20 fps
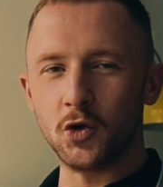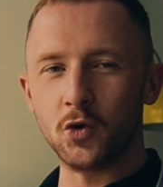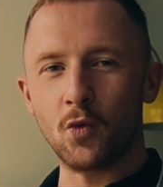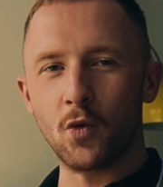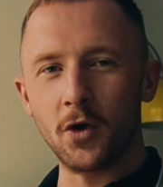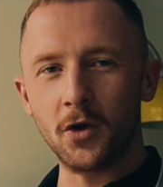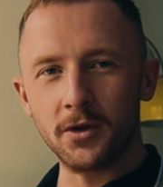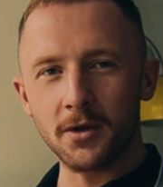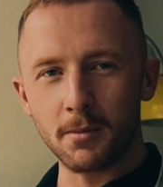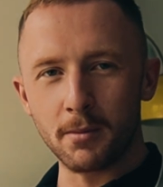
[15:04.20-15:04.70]
you
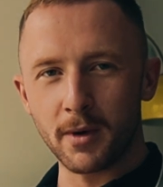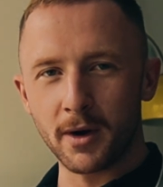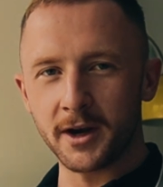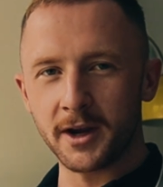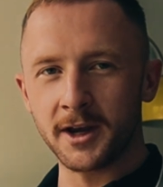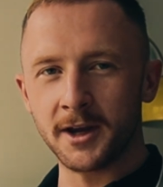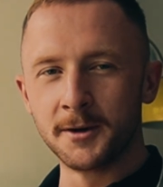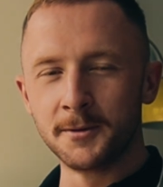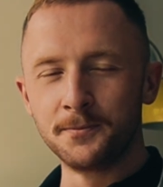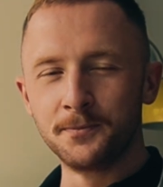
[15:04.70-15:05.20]
want the
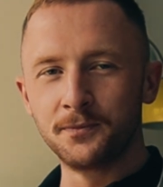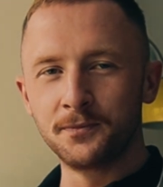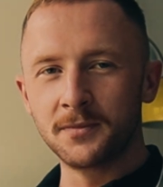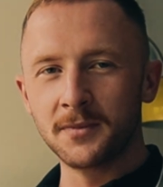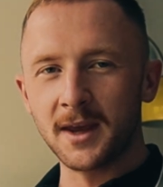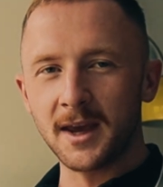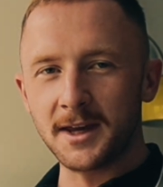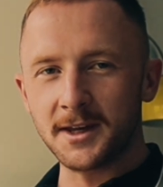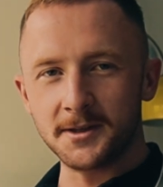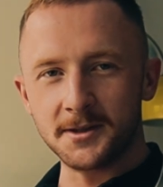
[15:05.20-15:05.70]
money,
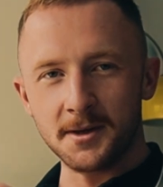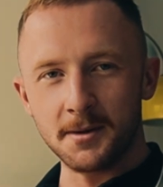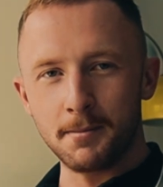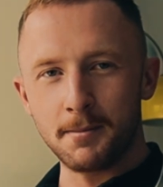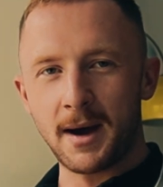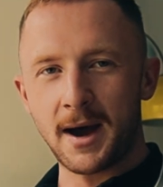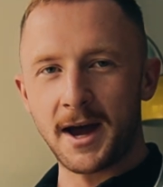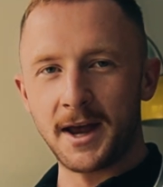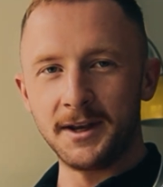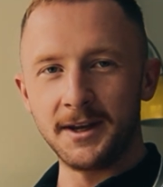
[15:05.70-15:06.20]
it's the
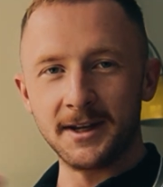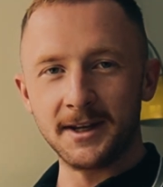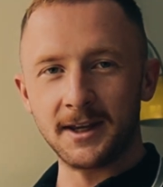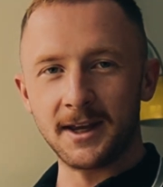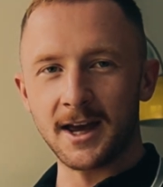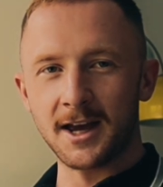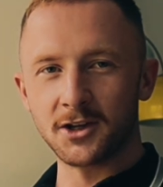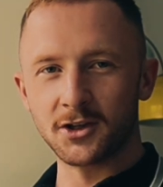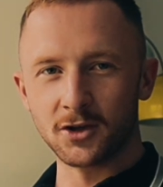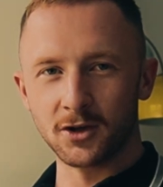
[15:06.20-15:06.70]
man that
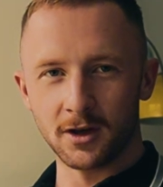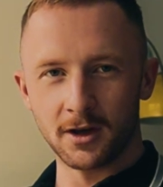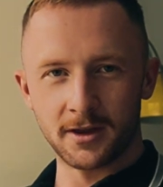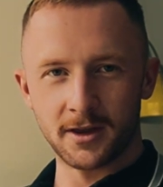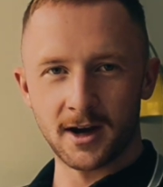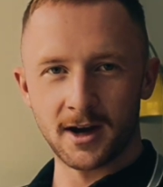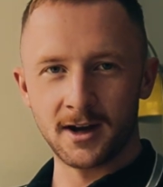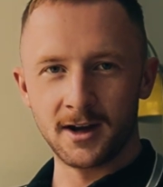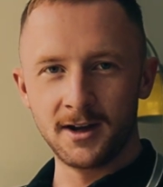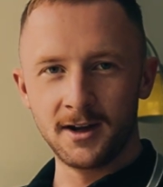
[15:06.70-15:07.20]
gets all of
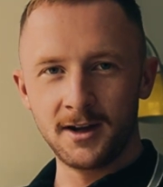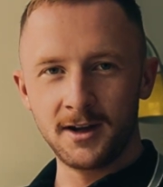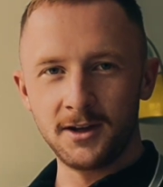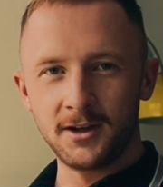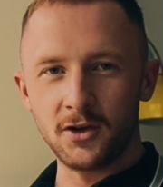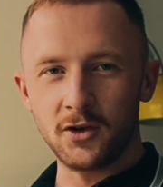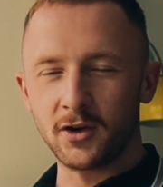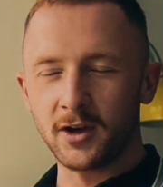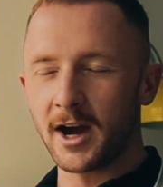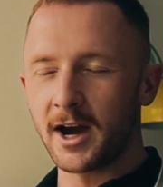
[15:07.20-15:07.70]
that.
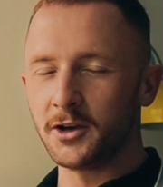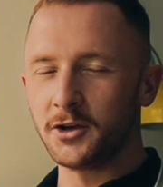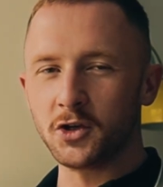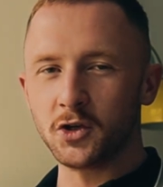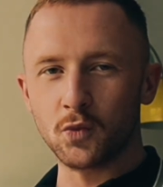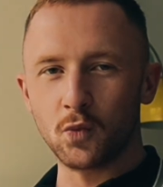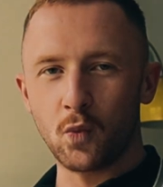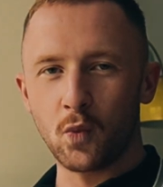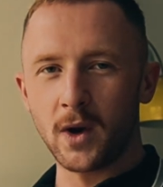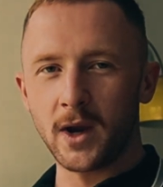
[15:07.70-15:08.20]
You can't
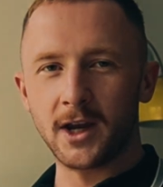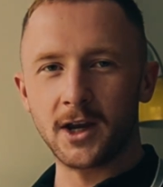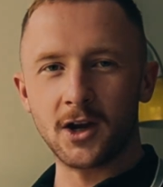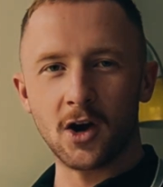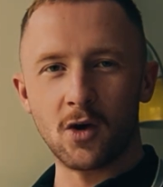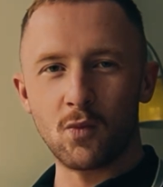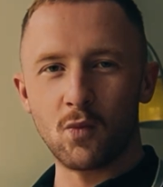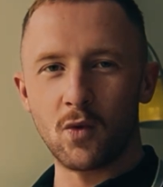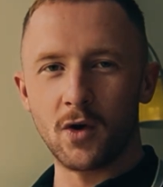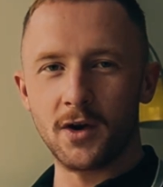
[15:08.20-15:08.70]
just wake
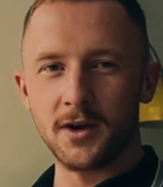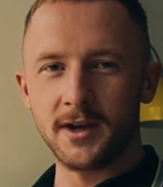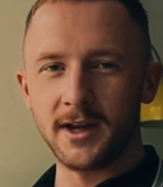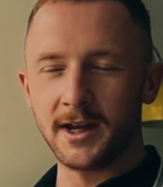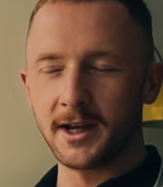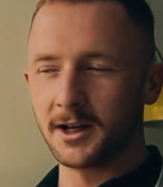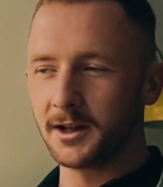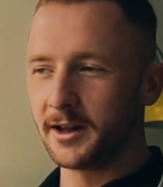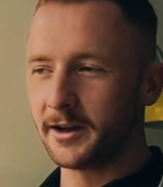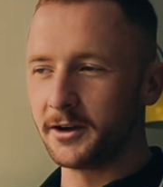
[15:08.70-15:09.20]
up one
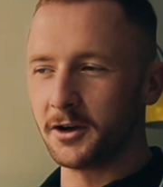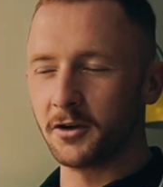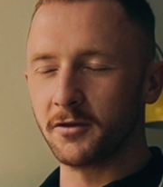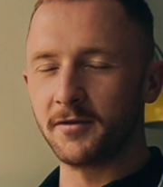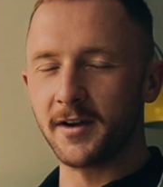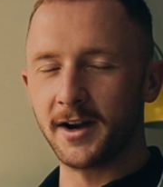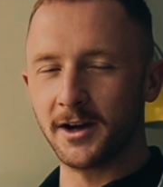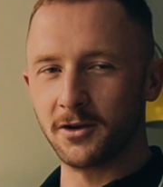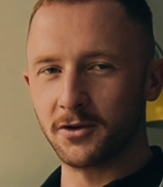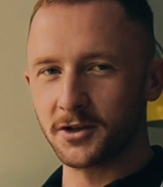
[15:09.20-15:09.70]
day, click your
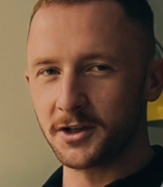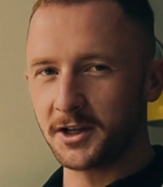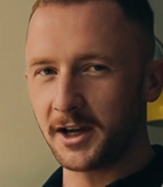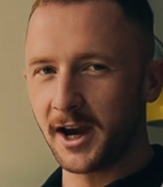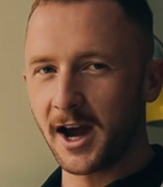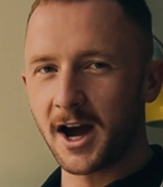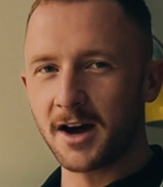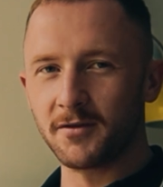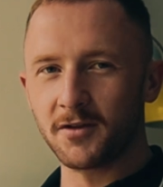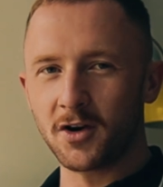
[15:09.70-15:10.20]
fingers and you
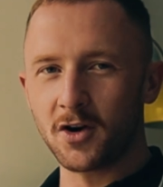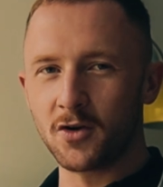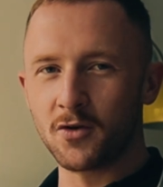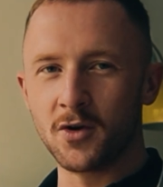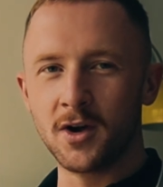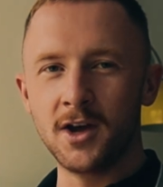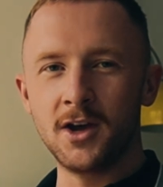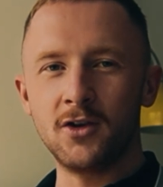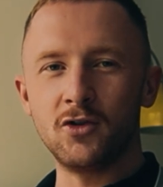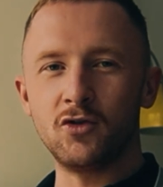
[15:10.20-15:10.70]
have it
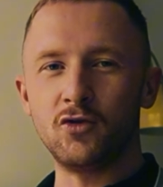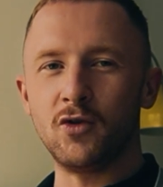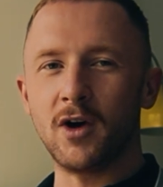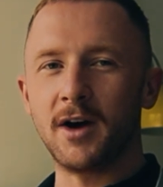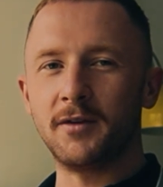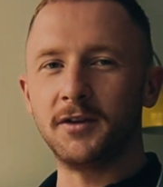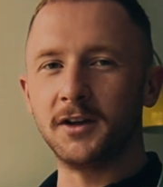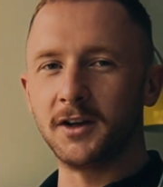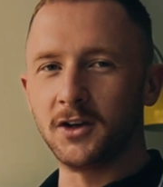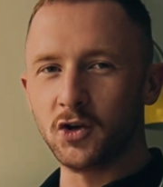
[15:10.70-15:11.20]
all. You
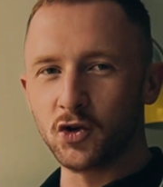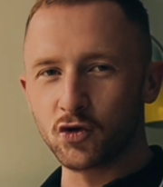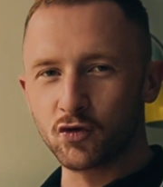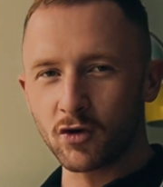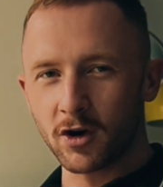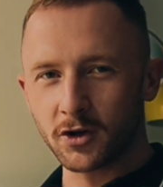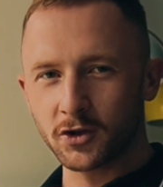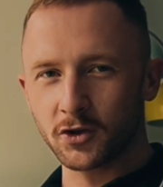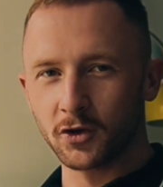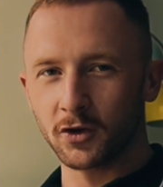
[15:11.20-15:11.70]
have to
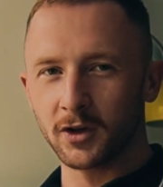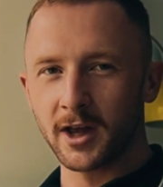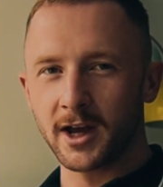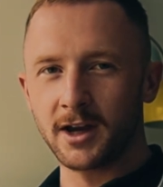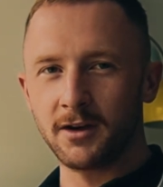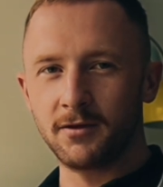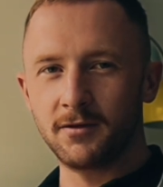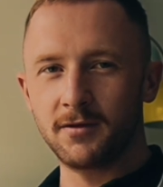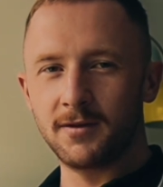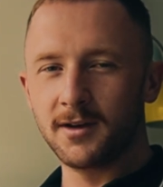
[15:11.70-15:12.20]
construct your
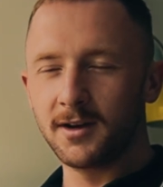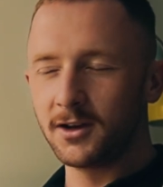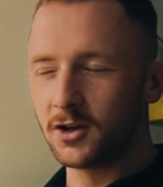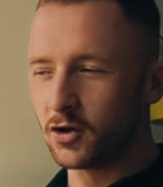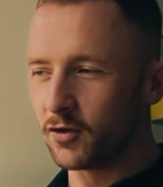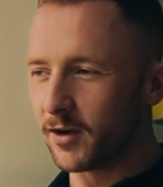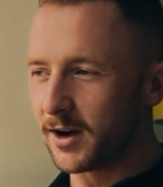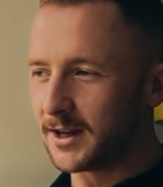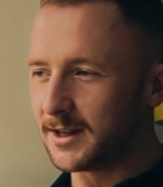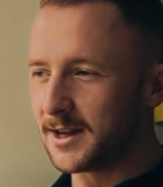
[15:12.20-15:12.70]
life,
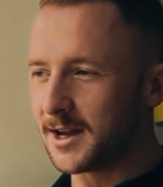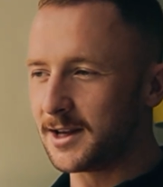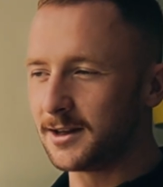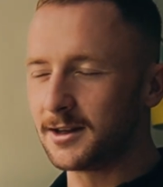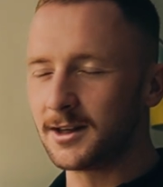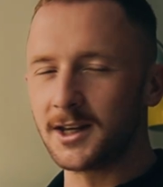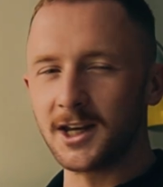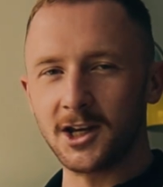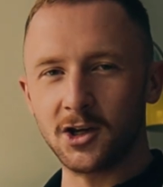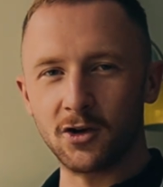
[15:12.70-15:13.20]
your
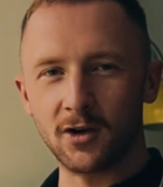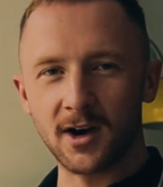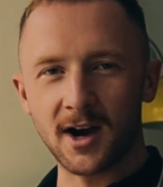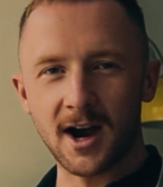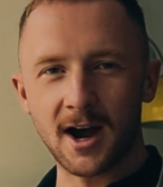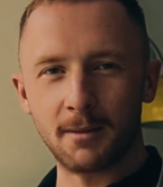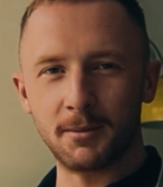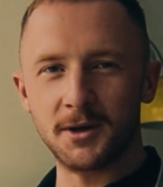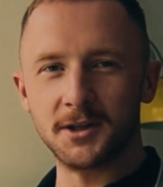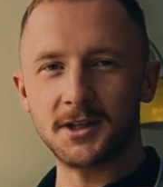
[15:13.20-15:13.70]
identity, your
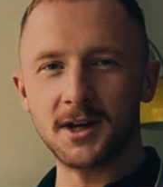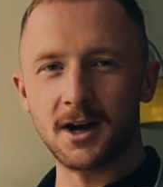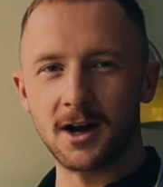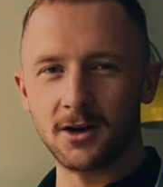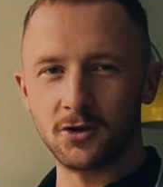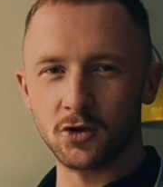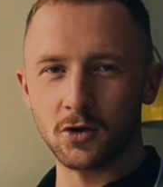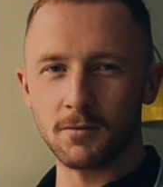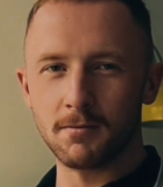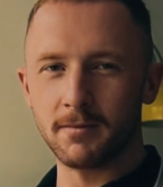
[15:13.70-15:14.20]
habits
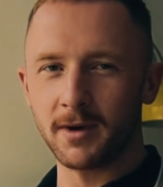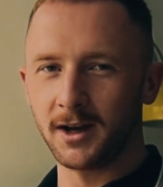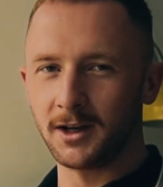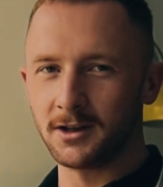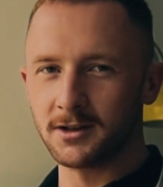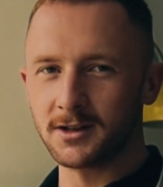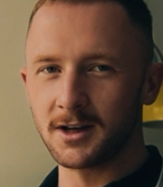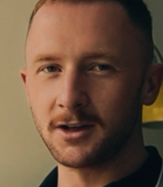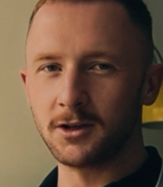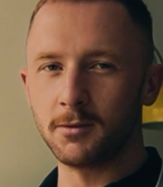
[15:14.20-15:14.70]
and your
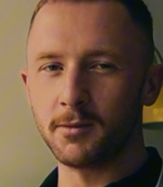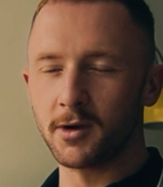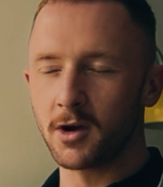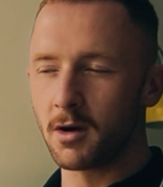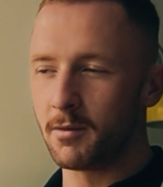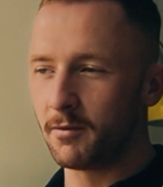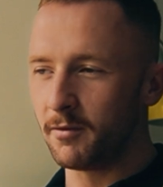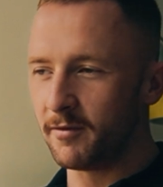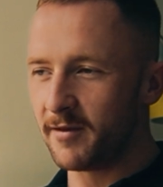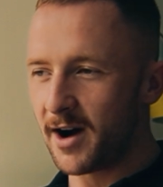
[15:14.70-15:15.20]
mindset to
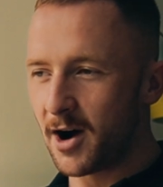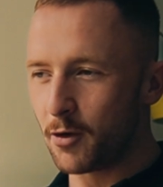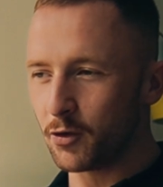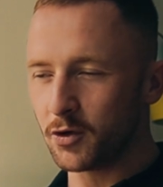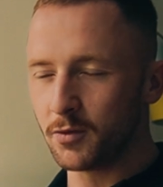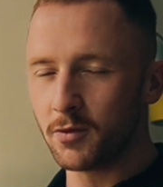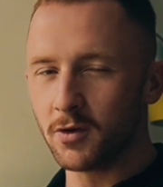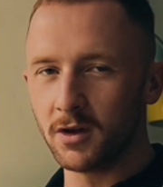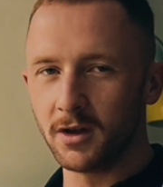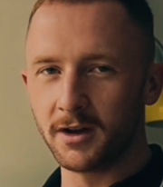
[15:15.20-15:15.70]
become
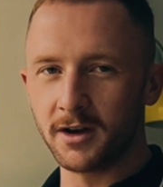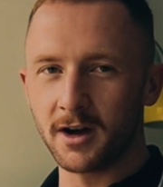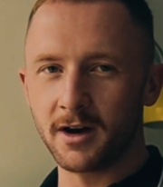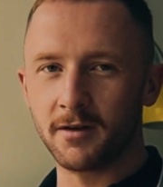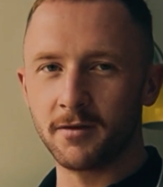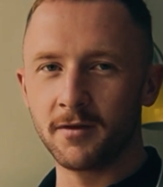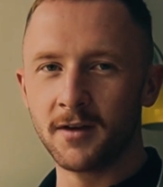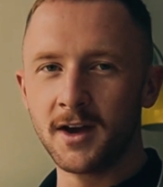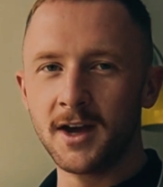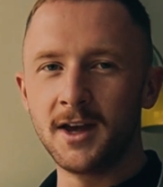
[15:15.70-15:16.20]
valuable
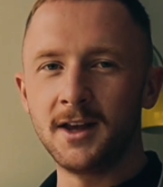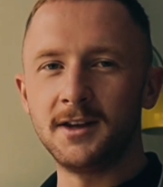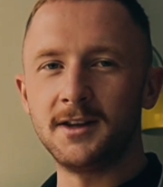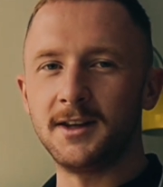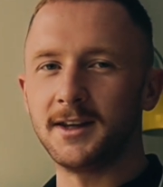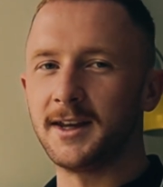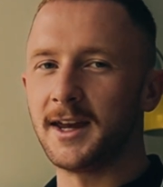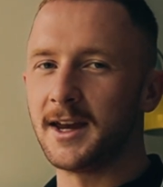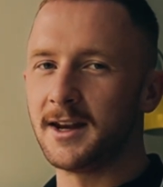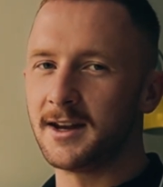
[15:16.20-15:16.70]
enough
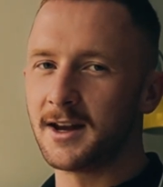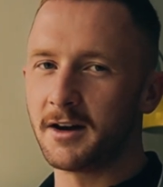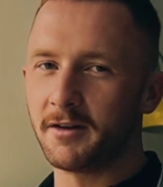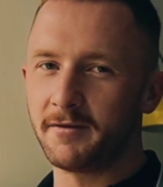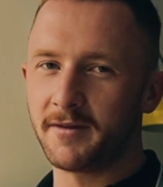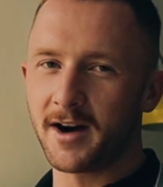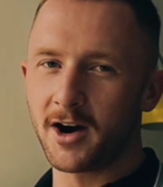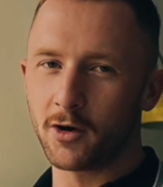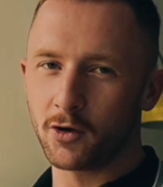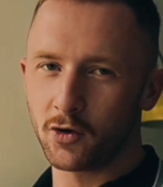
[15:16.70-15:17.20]
to gain
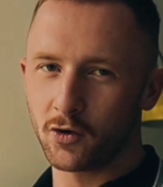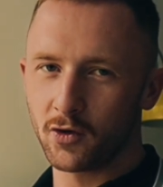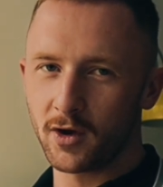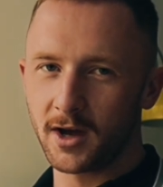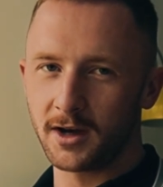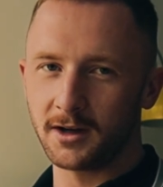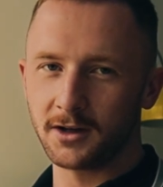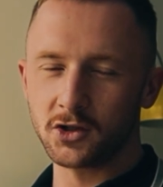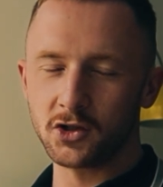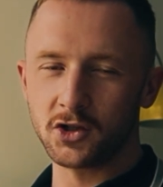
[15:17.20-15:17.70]
that value
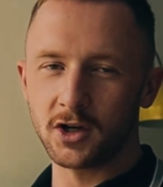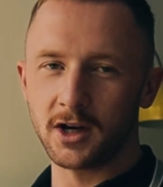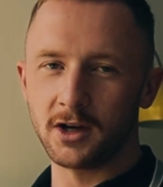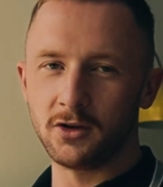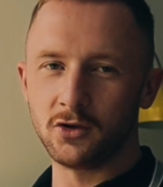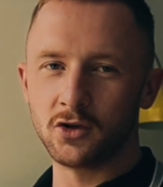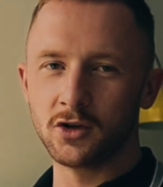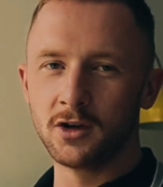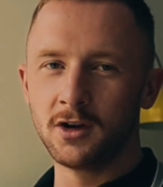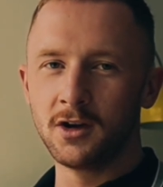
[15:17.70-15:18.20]
in
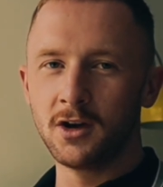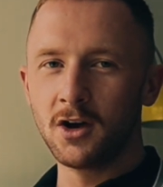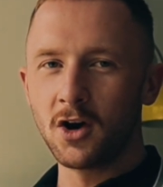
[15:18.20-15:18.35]
exchange.